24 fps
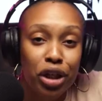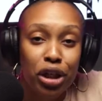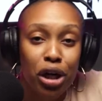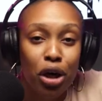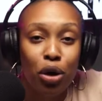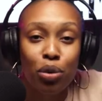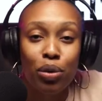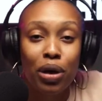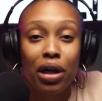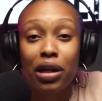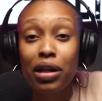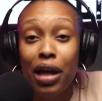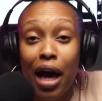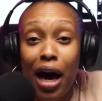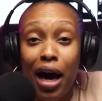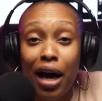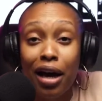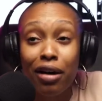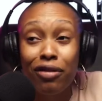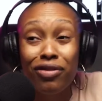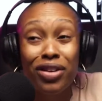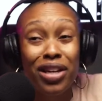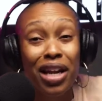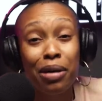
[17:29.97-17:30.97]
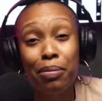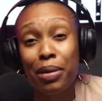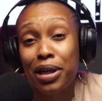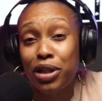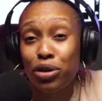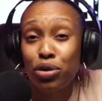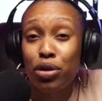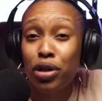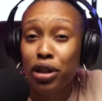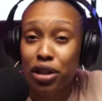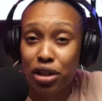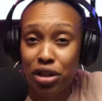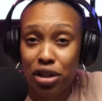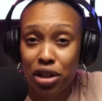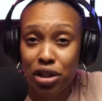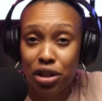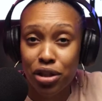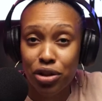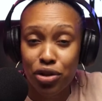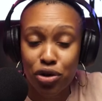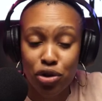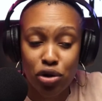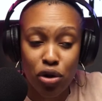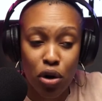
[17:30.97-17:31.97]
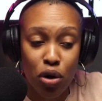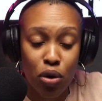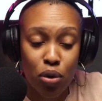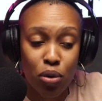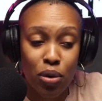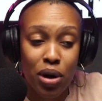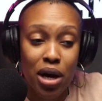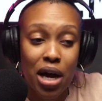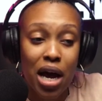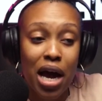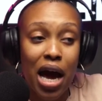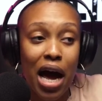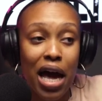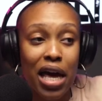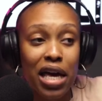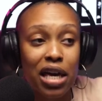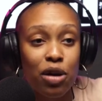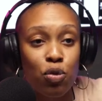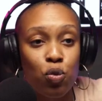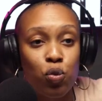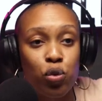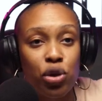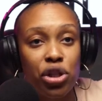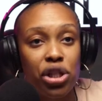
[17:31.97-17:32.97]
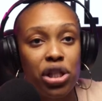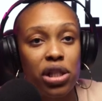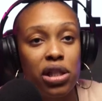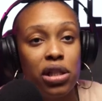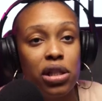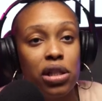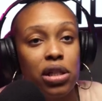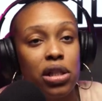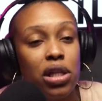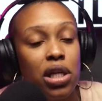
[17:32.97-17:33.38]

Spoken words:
alive and that my dog is good. So it would